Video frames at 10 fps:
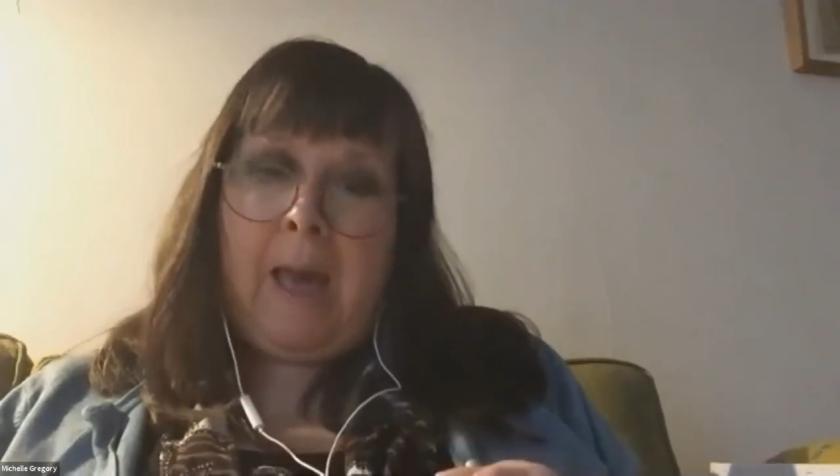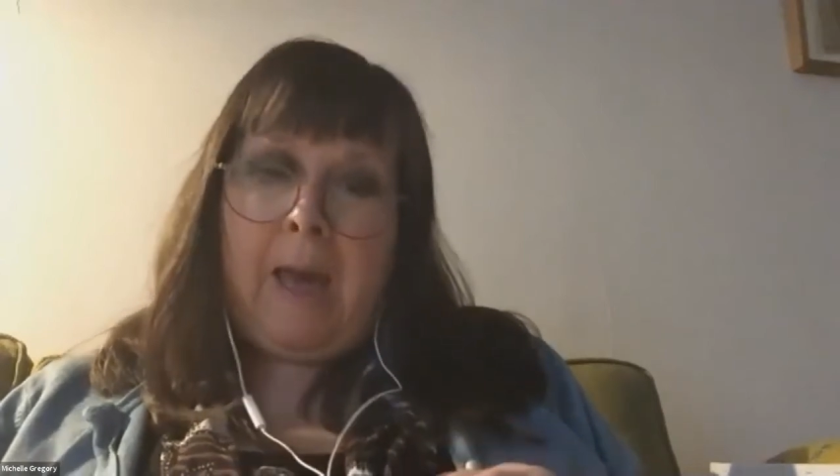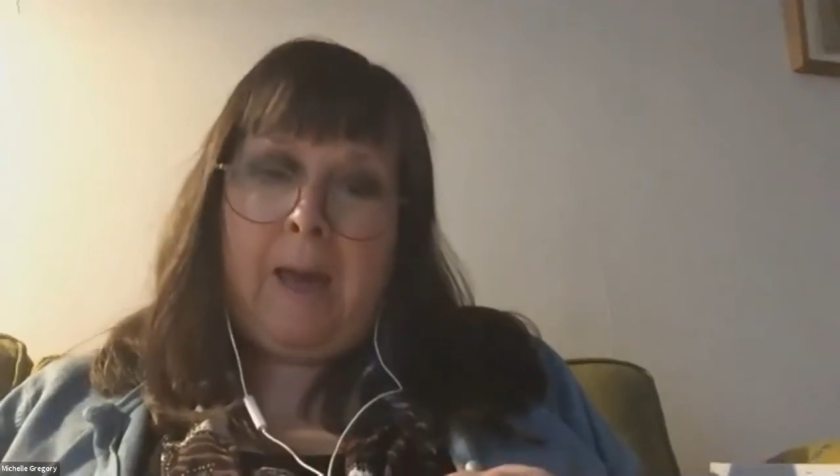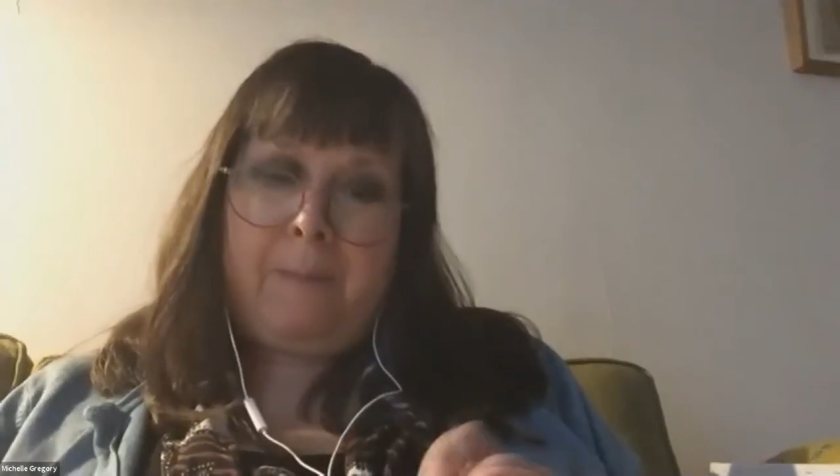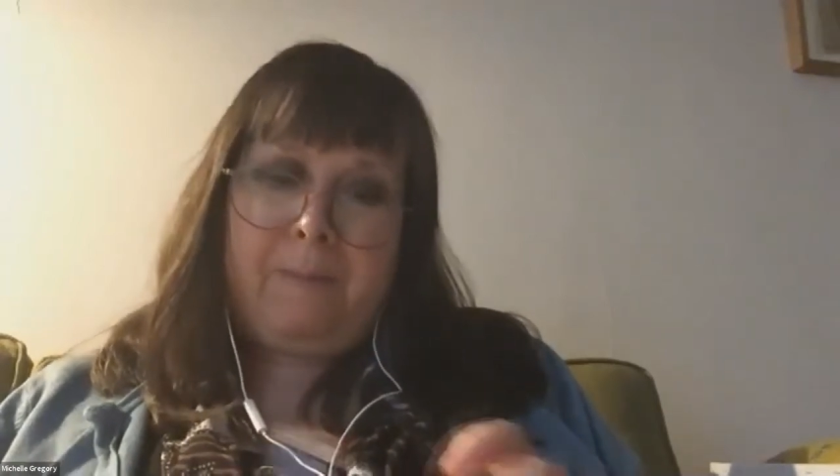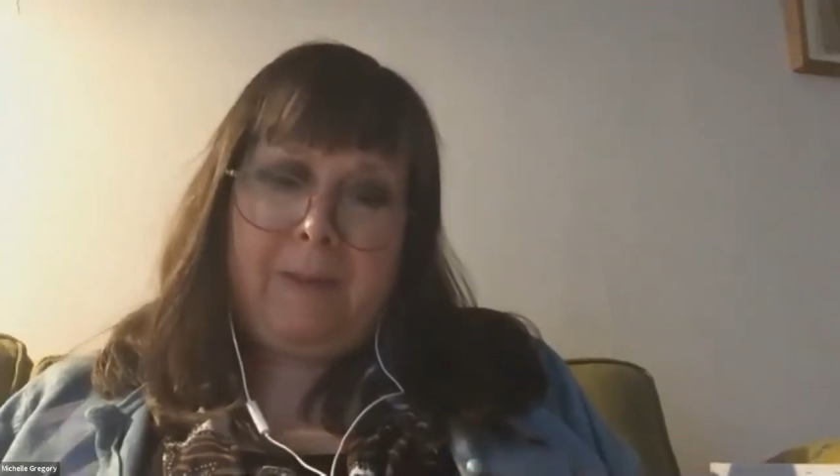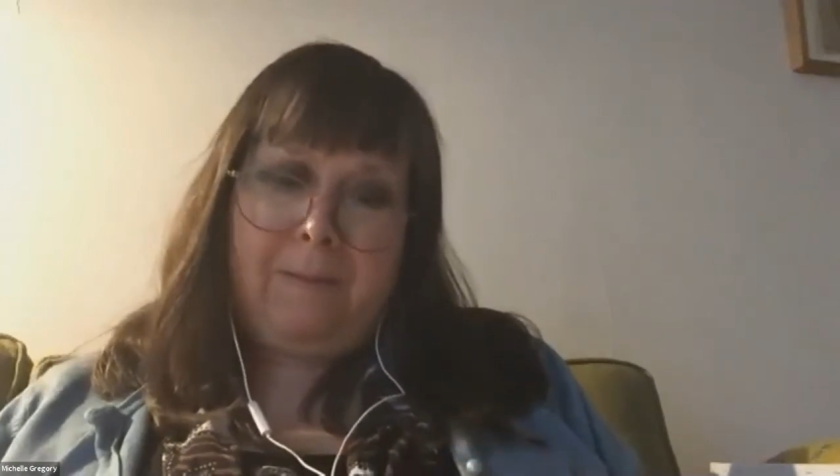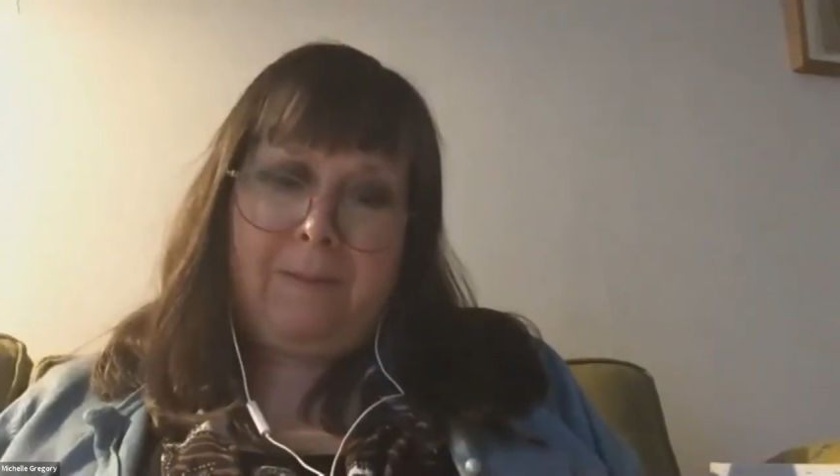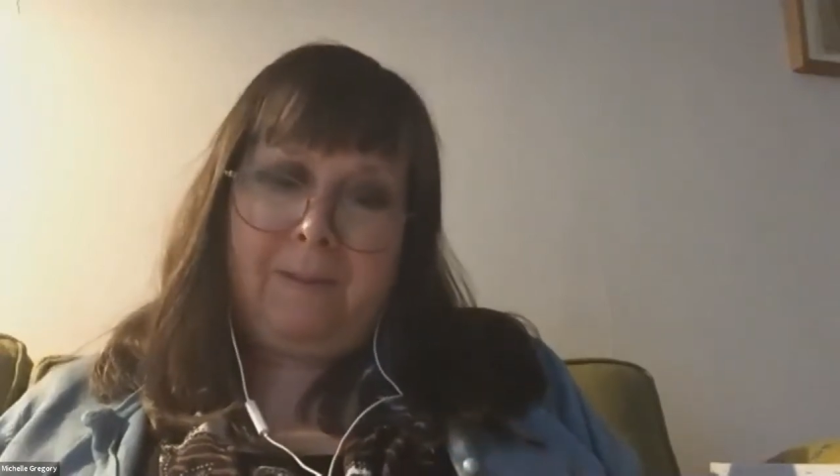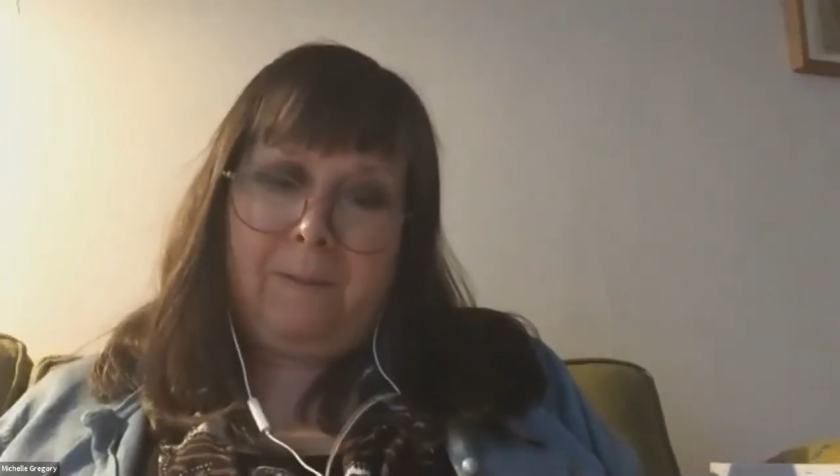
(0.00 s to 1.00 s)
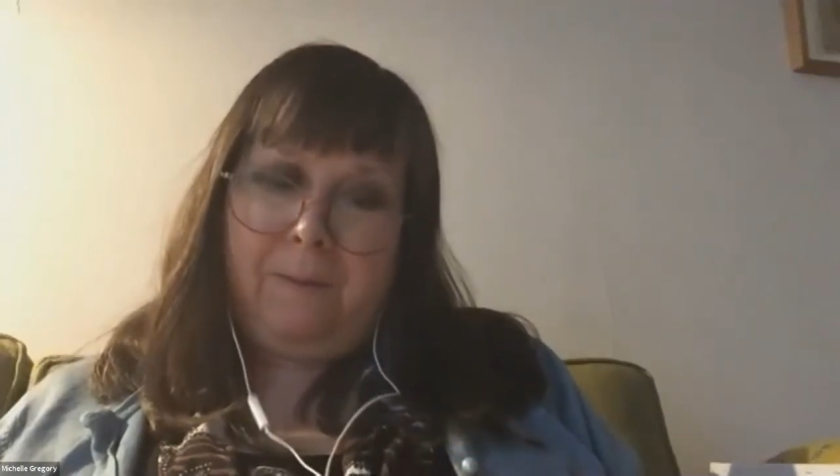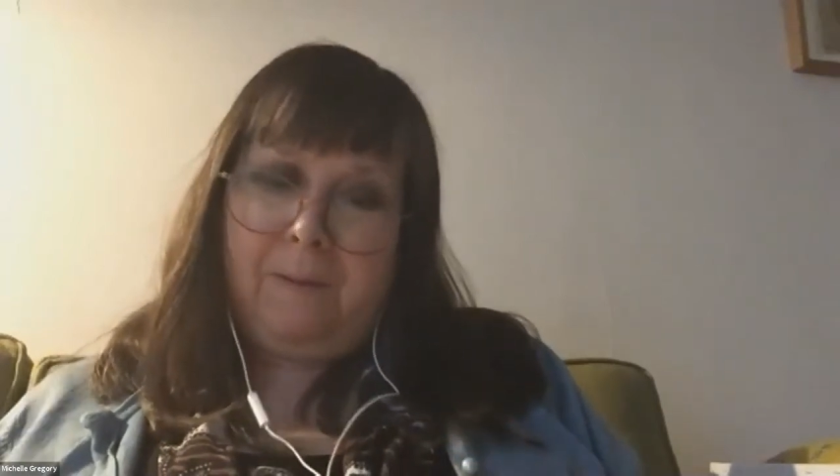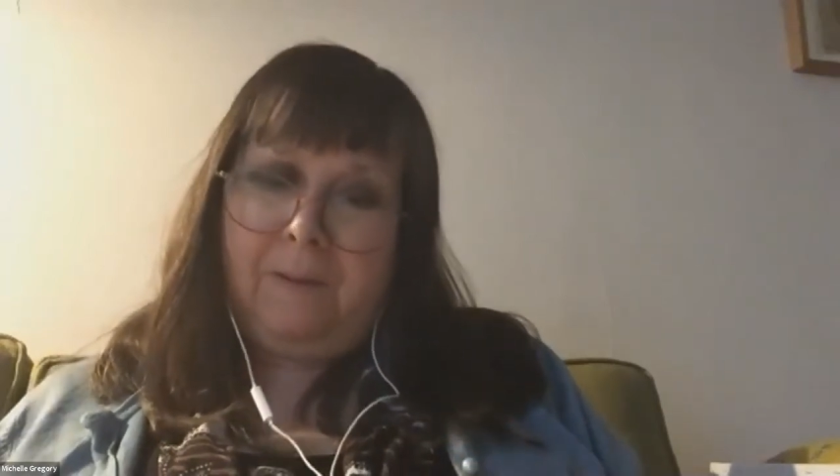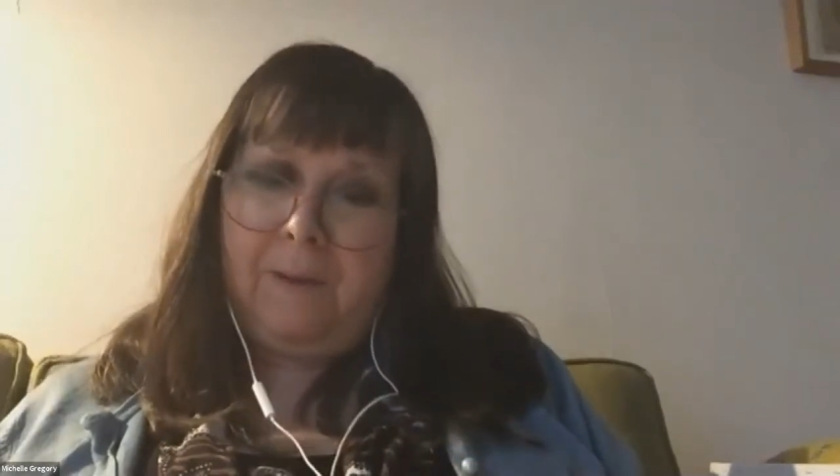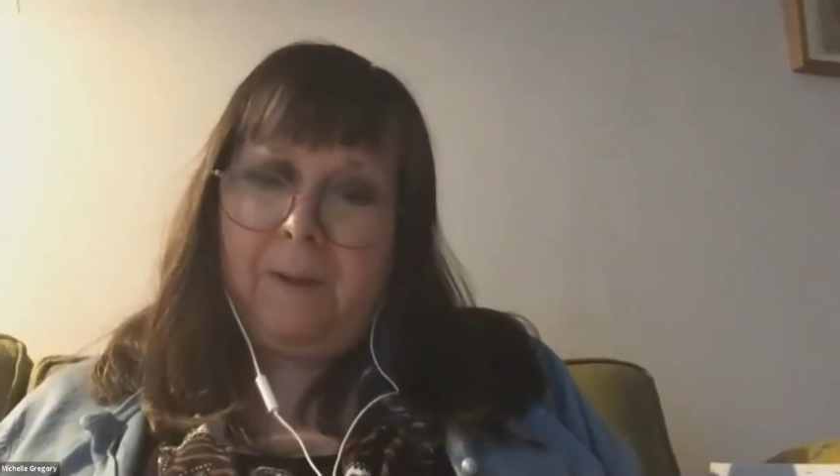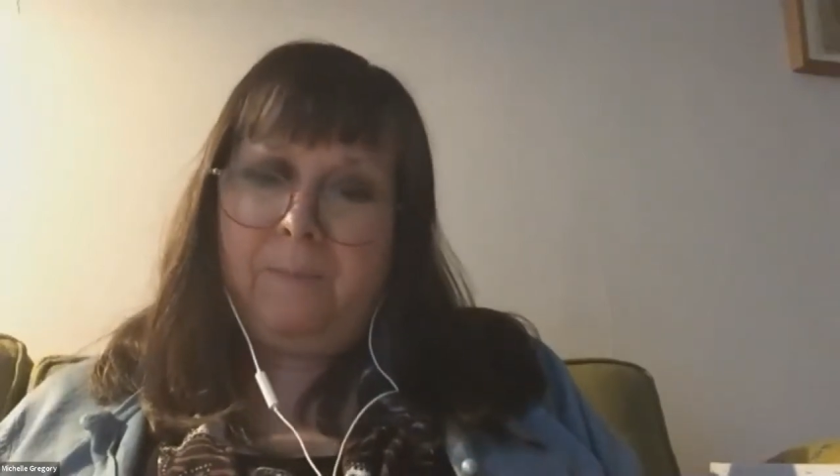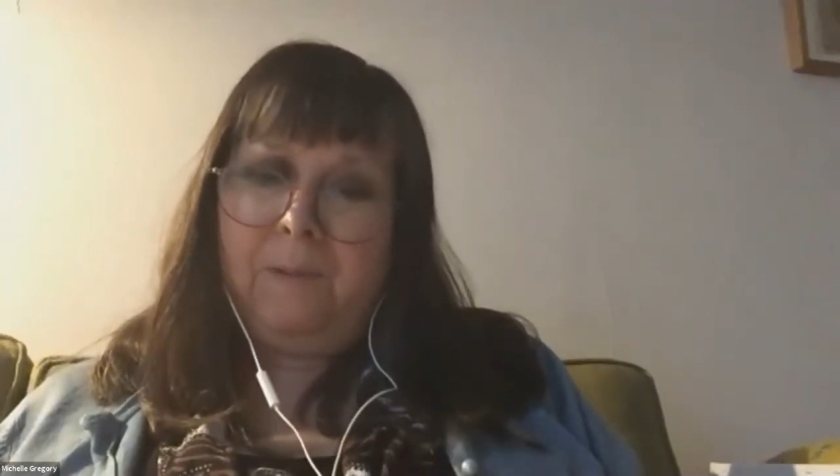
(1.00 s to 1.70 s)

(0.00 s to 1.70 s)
And then just to finish up,